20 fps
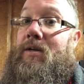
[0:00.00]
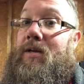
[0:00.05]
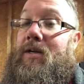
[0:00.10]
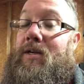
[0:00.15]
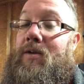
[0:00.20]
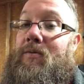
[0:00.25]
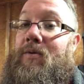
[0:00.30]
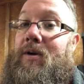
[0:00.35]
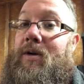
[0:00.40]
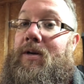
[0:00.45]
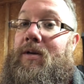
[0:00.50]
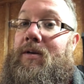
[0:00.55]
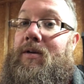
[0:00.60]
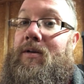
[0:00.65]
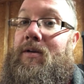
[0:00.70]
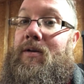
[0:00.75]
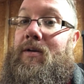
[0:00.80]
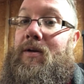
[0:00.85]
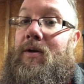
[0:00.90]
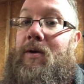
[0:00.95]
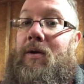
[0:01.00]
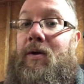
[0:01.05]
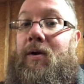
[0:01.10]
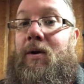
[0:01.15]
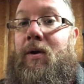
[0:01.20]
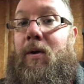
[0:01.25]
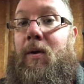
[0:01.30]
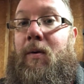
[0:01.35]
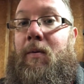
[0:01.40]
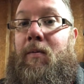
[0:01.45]
anyway,
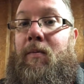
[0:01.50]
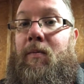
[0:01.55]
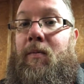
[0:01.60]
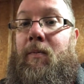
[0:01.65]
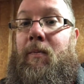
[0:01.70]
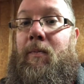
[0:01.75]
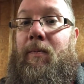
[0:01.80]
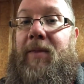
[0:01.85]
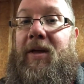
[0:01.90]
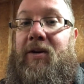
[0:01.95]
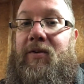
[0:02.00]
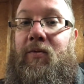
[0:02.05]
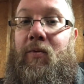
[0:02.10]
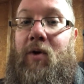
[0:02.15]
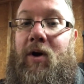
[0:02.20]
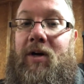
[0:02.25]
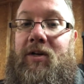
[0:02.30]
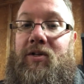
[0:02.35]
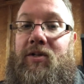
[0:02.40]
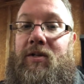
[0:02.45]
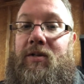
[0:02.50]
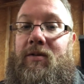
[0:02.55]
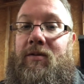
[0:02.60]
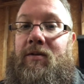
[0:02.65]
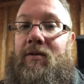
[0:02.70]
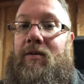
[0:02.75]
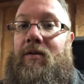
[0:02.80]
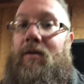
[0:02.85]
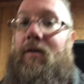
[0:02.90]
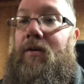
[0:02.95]
thanks for watching.
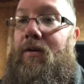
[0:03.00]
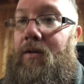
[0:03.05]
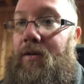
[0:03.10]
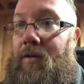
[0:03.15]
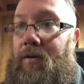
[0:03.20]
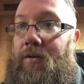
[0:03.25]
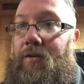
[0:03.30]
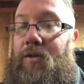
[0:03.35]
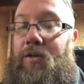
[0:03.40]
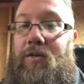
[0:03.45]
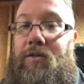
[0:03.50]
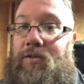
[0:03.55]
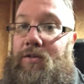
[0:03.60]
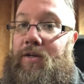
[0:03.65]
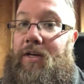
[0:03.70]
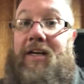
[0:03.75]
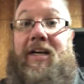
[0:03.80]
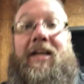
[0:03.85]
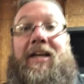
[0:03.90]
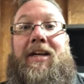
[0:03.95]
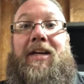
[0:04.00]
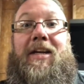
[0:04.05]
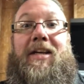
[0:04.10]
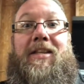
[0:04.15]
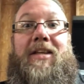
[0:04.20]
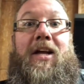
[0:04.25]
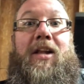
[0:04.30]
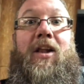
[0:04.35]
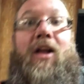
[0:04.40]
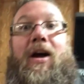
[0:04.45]
Just again, hit
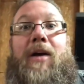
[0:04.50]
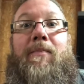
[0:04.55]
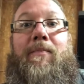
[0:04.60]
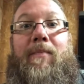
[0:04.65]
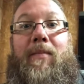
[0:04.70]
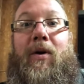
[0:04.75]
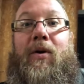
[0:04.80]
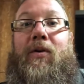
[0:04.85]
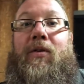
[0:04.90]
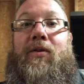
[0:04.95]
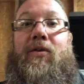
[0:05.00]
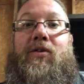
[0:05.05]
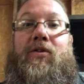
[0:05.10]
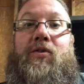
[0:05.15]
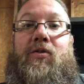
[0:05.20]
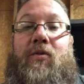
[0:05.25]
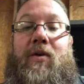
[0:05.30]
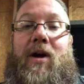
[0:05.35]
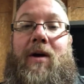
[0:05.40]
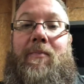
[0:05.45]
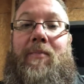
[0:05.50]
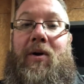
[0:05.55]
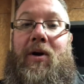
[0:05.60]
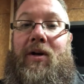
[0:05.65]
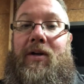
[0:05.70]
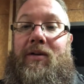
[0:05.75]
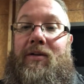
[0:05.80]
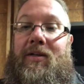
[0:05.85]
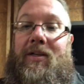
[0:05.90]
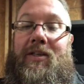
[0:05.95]
that like or the subscribe
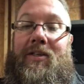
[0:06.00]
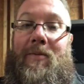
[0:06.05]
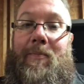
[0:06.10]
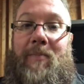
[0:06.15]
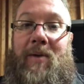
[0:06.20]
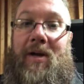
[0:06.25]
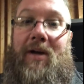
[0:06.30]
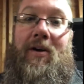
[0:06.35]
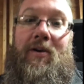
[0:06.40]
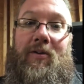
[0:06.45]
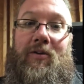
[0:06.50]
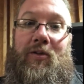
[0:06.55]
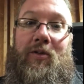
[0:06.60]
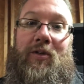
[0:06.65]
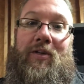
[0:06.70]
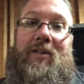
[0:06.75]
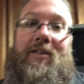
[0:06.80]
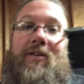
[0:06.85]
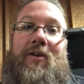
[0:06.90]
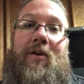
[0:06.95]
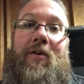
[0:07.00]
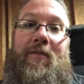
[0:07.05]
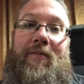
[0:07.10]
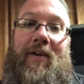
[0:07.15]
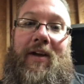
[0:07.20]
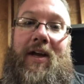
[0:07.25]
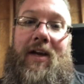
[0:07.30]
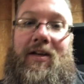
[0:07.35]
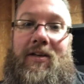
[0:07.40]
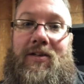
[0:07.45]
button, hit the bell so you get the
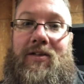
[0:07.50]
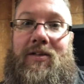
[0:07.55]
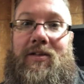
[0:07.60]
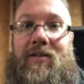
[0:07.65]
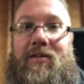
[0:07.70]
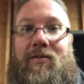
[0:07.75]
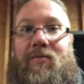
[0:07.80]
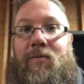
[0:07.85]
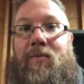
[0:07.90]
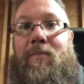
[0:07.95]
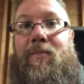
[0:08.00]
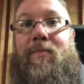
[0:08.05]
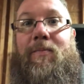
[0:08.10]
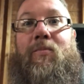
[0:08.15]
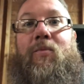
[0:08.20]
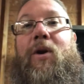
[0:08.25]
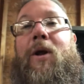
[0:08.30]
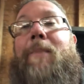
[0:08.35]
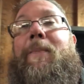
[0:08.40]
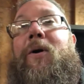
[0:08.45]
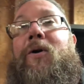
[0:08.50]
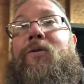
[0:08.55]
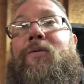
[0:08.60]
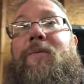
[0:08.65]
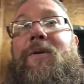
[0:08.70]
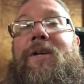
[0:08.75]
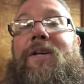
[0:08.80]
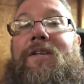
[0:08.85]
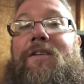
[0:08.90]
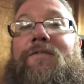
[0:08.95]
notifications when, when I post
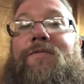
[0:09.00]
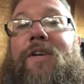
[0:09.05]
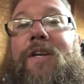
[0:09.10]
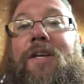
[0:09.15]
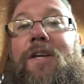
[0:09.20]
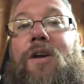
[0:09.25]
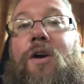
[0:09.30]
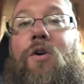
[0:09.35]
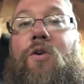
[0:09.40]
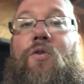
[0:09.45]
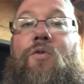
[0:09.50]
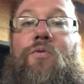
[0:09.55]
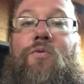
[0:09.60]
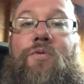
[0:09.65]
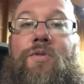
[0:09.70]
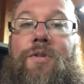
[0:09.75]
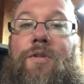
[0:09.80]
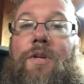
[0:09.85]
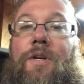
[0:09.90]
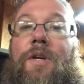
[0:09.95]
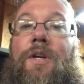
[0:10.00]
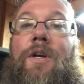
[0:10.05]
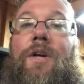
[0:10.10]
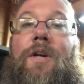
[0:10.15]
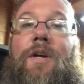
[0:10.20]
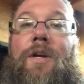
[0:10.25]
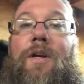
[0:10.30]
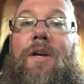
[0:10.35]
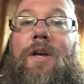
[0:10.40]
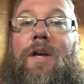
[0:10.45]
my next videos.
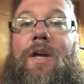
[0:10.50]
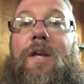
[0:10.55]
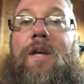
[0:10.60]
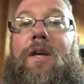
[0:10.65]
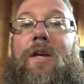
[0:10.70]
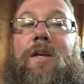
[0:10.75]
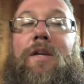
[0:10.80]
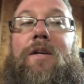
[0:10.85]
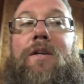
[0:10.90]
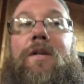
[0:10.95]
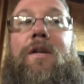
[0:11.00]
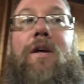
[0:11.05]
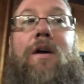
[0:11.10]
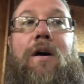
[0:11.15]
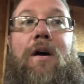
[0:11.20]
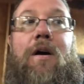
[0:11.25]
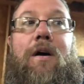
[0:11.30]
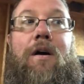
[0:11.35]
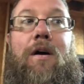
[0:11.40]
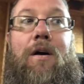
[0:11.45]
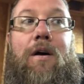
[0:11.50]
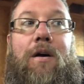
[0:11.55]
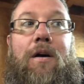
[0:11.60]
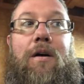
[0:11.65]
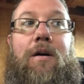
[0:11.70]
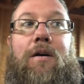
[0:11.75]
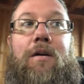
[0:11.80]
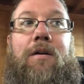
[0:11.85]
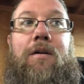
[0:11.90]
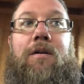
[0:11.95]
And
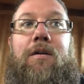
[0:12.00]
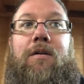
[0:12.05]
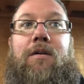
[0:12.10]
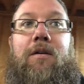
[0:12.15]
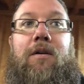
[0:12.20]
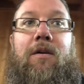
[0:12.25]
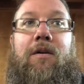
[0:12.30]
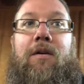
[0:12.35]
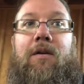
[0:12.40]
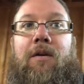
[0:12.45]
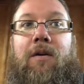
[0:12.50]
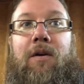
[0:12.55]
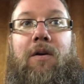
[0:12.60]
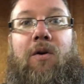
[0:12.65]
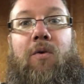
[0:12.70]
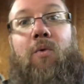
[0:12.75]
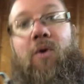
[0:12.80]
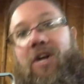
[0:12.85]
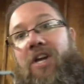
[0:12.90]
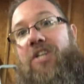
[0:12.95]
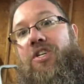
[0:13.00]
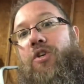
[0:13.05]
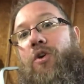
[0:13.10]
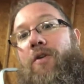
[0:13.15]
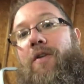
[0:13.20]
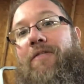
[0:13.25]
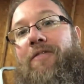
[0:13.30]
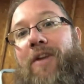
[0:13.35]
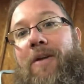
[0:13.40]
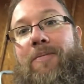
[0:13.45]
uh, we'll catch you
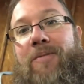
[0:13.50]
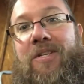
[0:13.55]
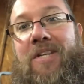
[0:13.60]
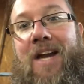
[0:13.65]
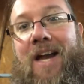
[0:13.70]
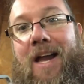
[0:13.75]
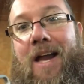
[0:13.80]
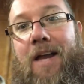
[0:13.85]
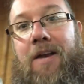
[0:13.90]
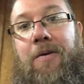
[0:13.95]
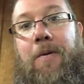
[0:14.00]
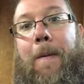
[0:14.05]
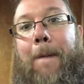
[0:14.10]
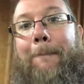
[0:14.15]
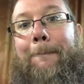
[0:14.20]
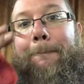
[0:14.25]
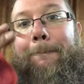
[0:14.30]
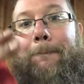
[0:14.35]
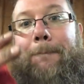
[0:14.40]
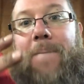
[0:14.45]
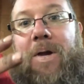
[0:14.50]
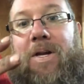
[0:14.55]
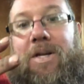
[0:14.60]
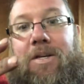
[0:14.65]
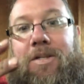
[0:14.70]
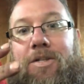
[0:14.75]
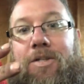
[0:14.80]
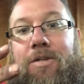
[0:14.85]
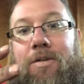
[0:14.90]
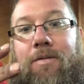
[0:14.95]
on the flip side.
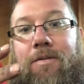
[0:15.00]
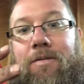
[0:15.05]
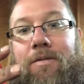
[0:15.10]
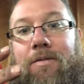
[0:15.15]
Peace.